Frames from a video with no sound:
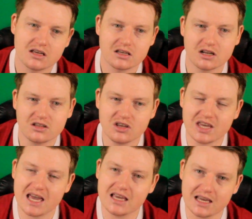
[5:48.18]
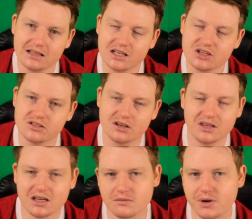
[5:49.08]
you know, you can get legends on
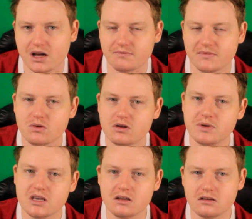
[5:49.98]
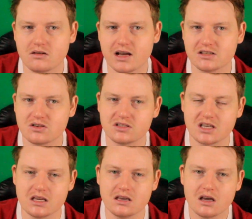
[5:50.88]
there, but it would be nice to
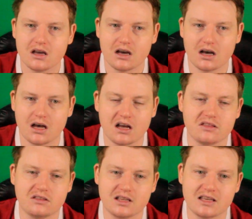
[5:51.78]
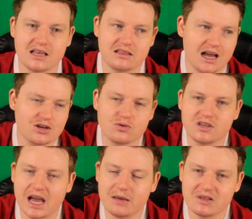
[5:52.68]
see the actual
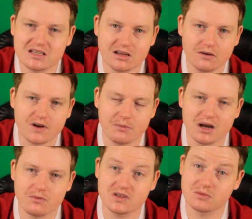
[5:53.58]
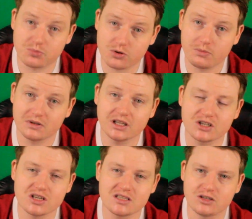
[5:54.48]
game itself come out with some proper
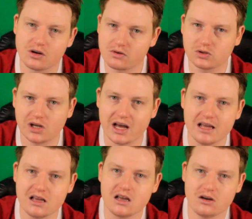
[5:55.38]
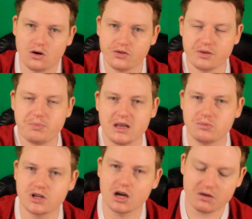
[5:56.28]
legends and not rely on the
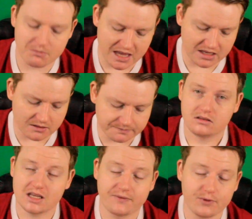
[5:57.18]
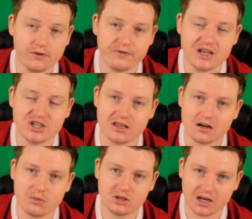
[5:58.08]
people to go and make it. Now, the fourth feature that
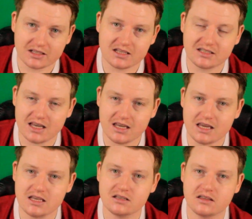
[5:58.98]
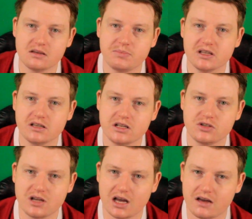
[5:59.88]
I would like to see is the ability
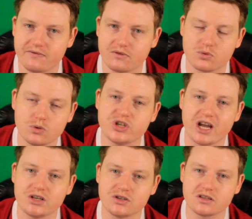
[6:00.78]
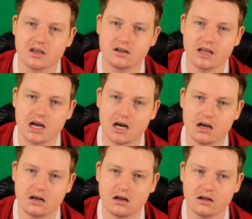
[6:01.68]
to have rule changes.
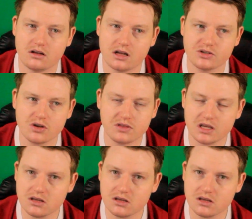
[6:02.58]
Now, I don't think